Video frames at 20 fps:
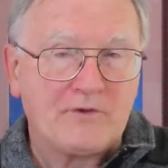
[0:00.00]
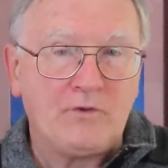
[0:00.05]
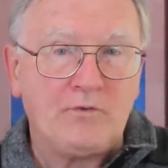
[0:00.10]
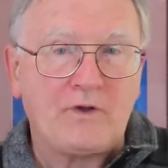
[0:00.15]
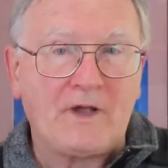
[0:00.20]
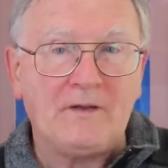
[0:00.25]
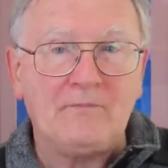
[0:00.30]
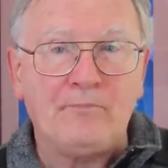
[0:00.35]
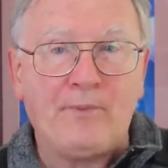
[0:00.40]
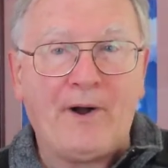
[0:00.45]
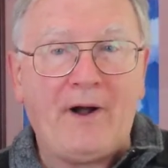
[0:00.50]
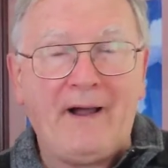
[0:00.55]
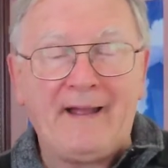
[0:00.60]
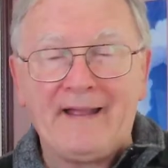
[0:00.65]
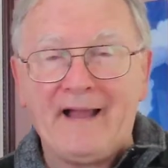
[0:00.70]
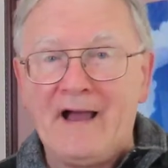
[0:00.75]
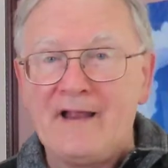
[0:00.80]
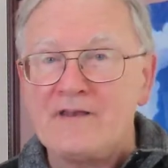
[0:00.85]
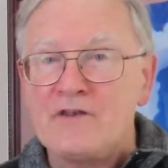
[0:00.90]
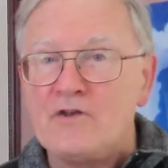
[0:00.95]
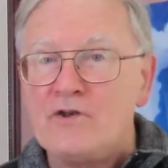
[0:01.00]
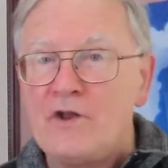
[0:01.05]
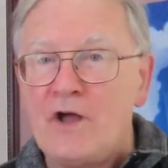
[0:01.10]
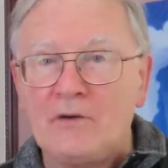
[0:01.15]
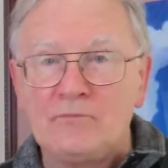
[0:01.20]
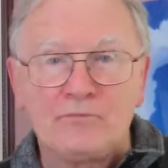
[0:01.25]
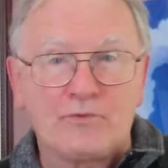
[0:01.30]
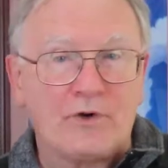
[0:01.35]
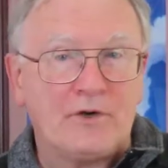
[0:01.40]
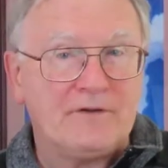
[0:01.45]
You can buy a
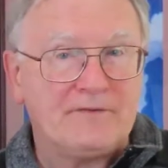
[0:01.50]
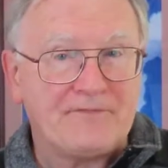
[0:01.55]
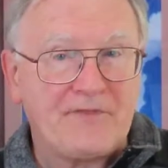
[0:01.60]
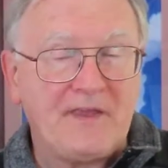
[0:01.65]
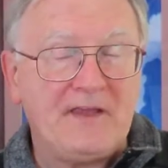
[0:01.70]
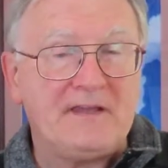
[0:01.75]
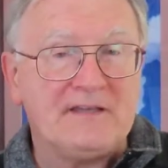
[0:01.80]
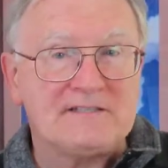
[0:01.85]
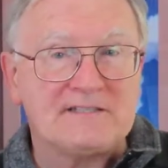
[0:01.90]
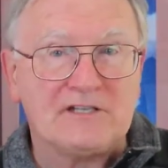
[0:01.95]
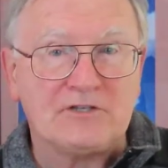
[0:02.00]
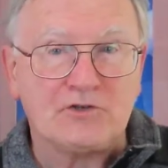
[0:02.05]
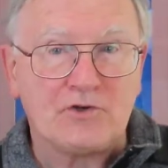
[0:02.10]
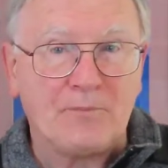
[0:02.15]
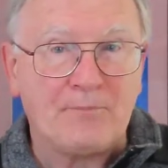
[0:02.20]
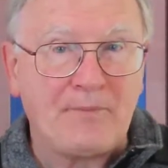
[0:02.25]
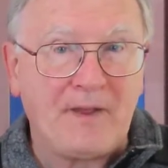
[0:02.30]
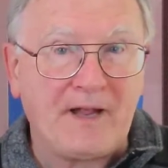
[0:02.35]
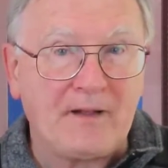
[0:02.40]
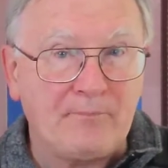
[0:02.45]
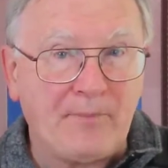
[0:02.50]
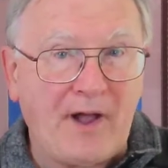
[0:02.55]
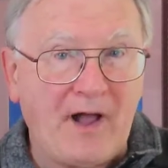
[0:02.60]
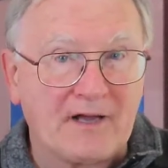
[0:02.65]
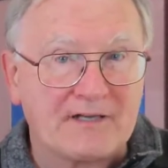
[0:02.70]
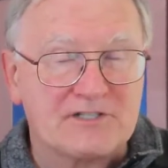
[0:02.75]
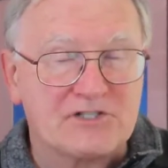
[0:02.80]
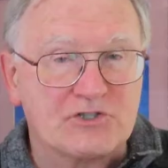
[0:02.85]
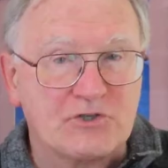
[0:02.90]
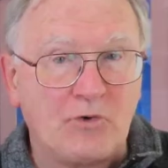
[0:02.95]
number of these at your big
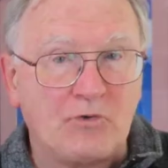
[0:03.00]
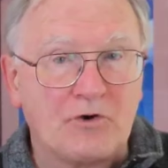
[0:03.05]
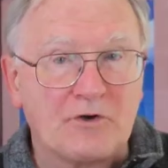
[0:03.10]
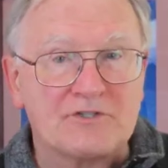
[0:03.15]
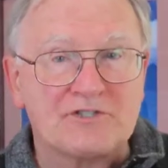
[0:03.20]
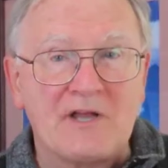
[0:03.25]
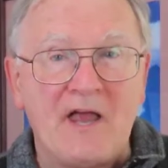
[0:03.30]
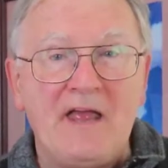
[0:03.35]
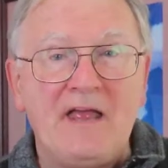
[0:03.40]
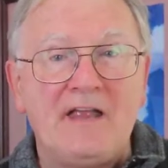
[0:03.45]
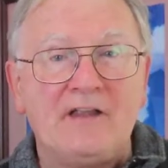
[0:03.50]
box stores.